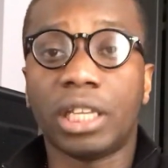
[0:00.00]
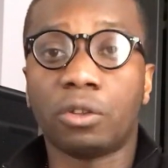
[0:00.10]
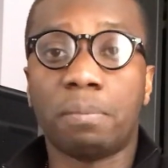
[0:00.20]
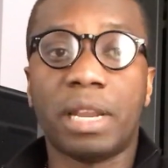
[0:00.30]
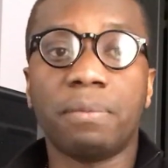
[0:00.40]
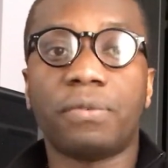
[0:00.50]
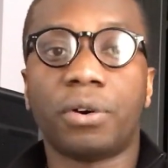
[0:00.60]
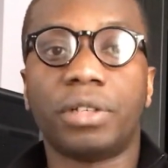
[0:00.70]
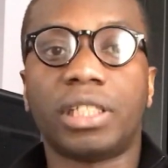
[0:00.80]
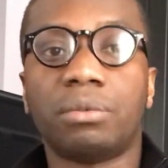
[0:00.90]
take the blame
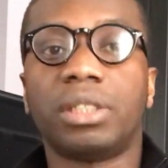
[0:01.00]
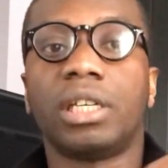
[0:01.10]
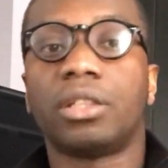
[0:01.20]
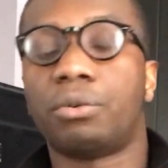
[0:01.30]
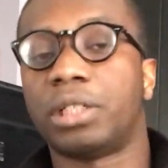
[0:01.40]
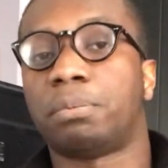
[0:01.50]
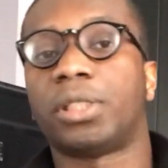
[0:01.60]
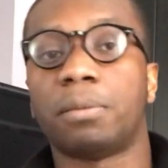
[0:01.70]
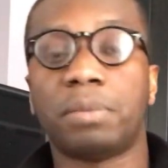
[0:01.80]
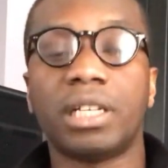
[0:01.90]
for it. He will take the
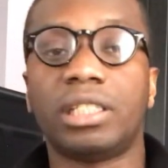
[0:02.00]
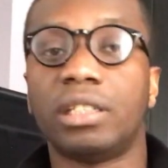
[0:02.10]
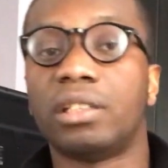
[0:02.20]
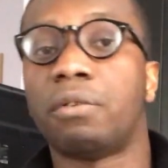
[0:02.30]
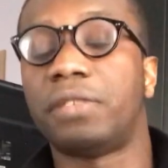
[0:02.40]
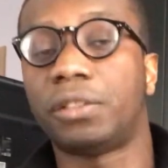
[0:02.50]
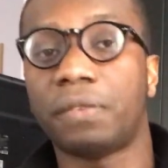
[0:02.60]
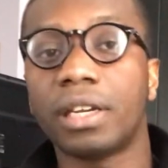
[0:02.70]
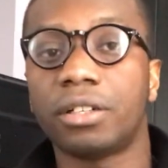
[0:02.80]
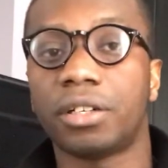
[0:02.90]
responsibility of his
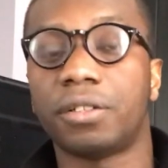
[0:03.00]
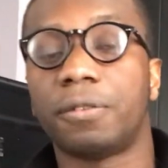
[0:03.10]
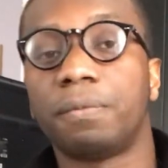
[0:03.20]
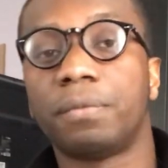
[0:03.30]
failure.